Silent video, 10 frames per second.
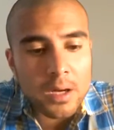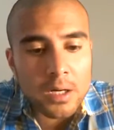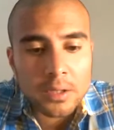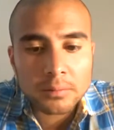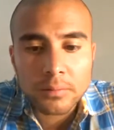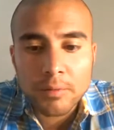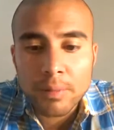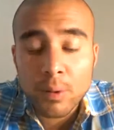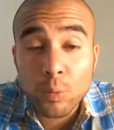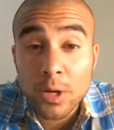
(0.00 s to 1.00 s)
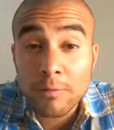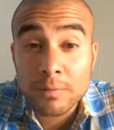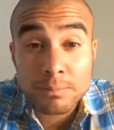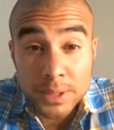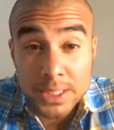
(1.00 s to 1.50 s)
about what
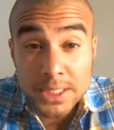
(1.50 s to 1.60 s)
I've been